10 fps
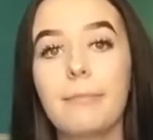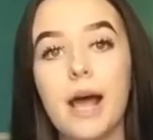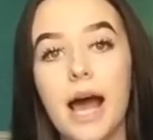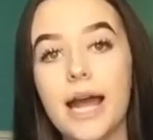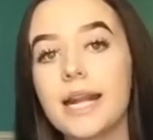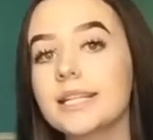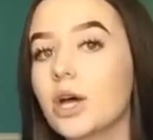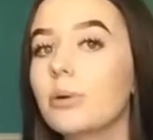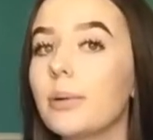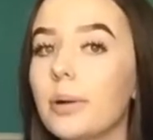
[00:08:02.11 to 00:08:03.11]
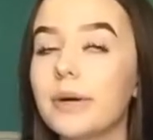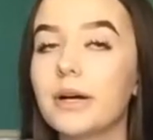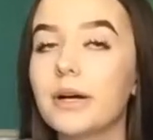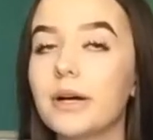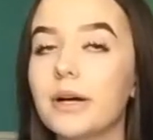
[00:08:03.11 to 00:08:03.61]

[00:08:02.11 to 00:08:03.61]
But I didn't tell my mom.